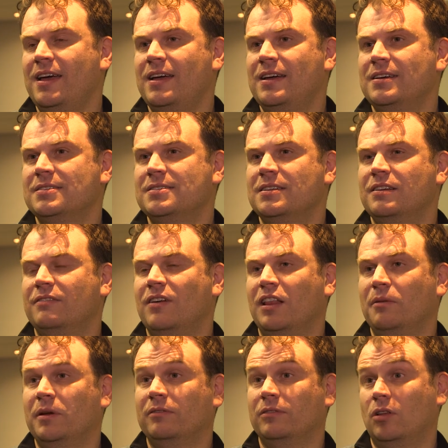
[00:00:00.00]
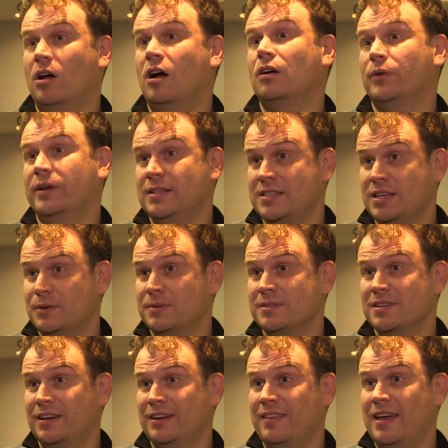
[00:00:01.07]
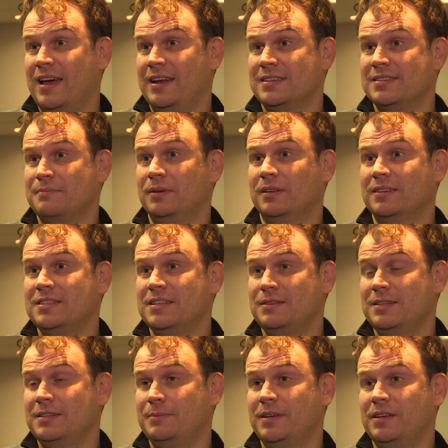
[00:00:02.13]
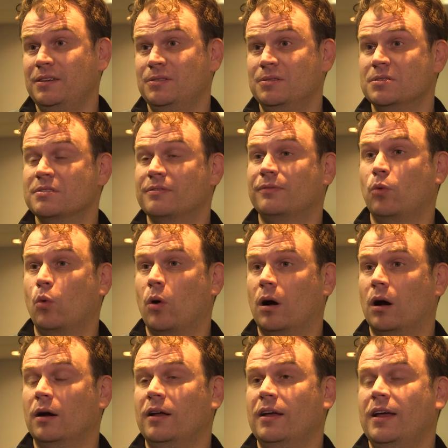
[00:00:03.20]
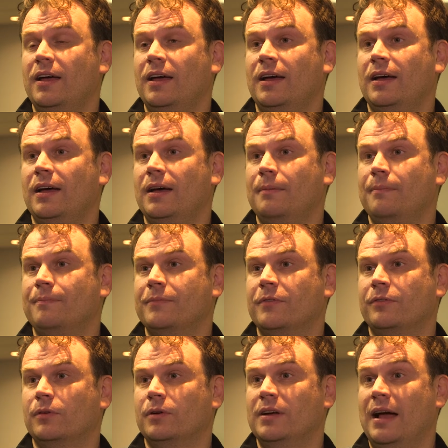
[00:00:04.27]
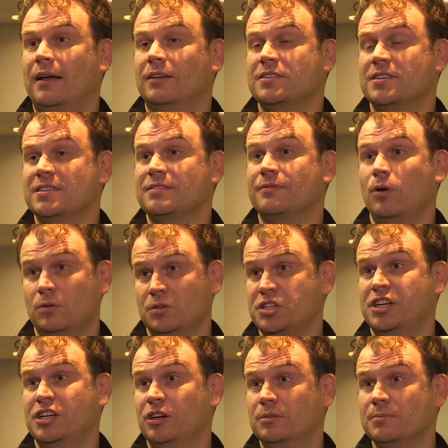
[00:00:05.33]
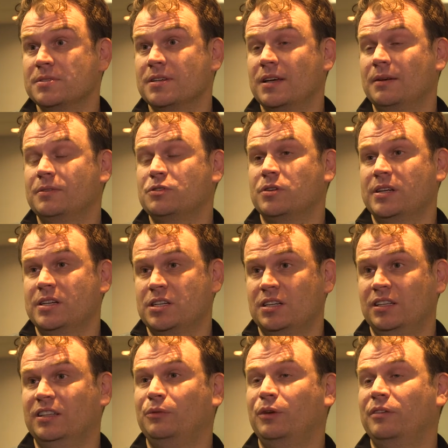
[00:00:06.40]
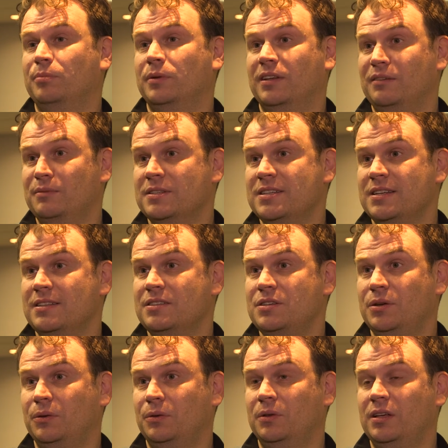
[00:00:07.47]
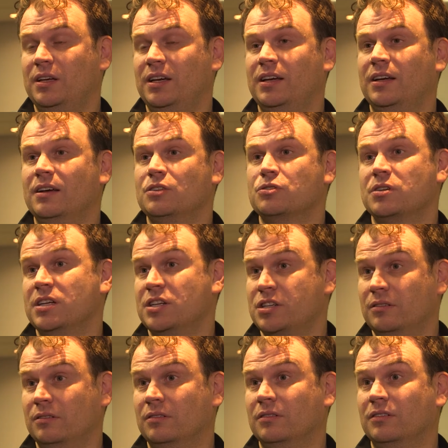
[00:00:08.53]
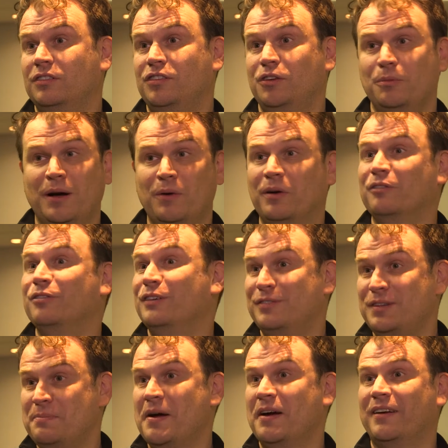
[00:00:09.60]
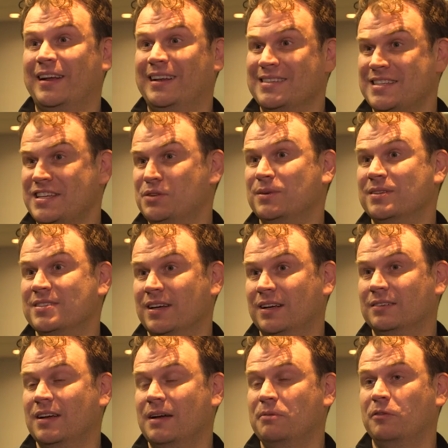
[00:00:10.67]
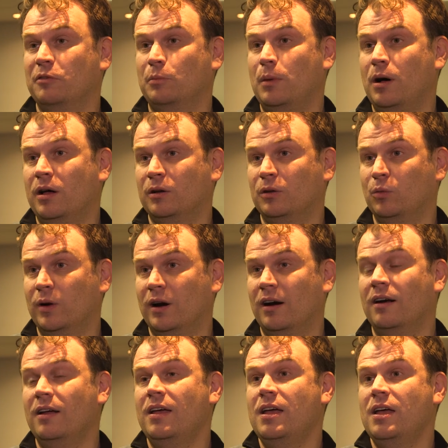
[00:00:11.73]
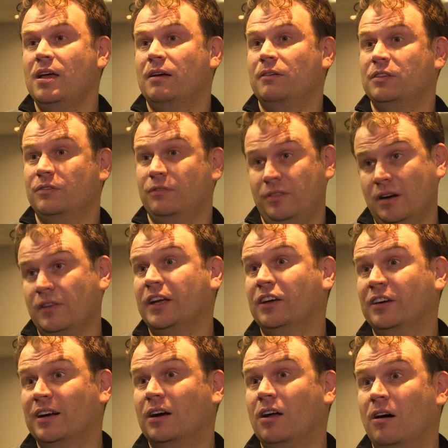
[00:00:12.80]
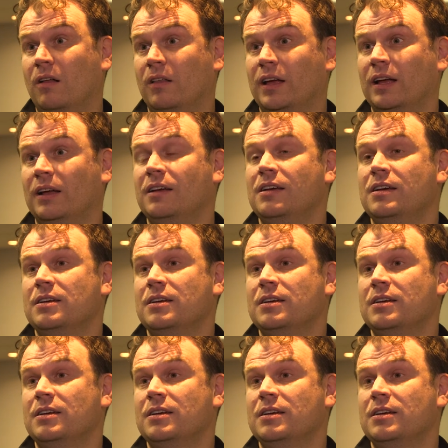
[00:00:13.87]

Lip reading: is the development of long-read sequencing and its ability to be used for analysis of whole genomes. Traditionally, we've been limited to the traditional 2x150 paired end sequencing type of a model where it's very good at calling